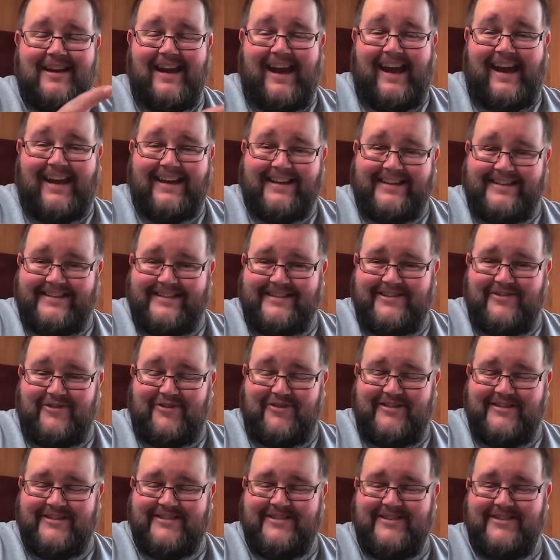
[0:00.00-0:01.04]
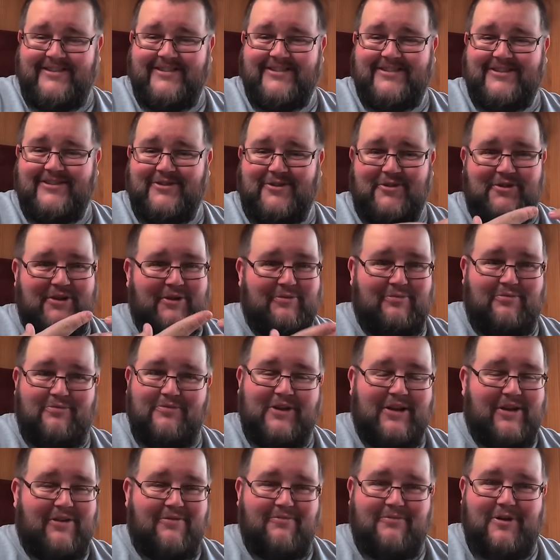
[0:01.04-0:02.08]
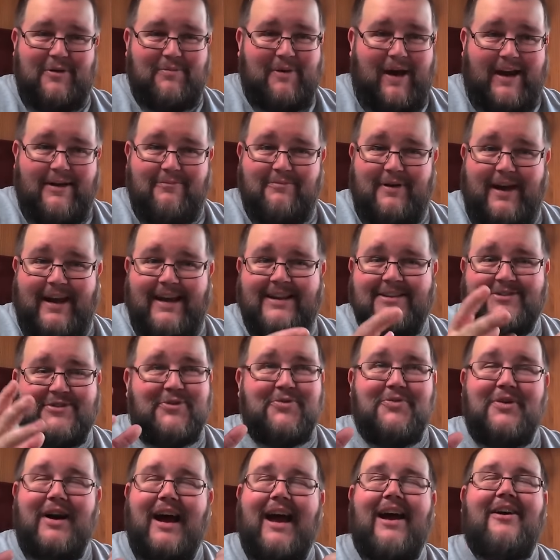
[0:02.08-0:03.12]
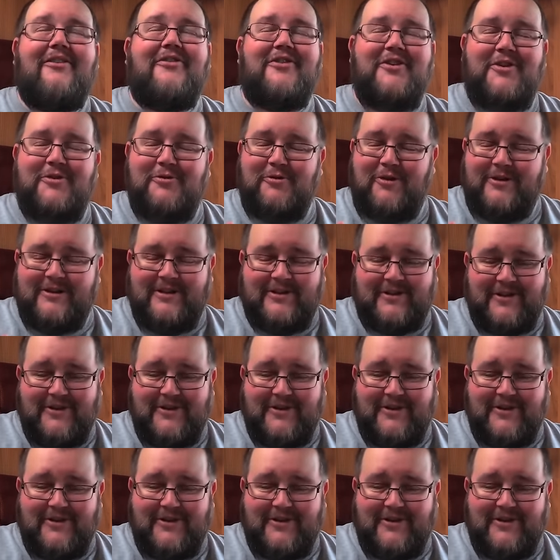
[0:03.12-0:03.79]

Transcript: your eggs, for instance, or your, you know, your baked beans or whatever you want to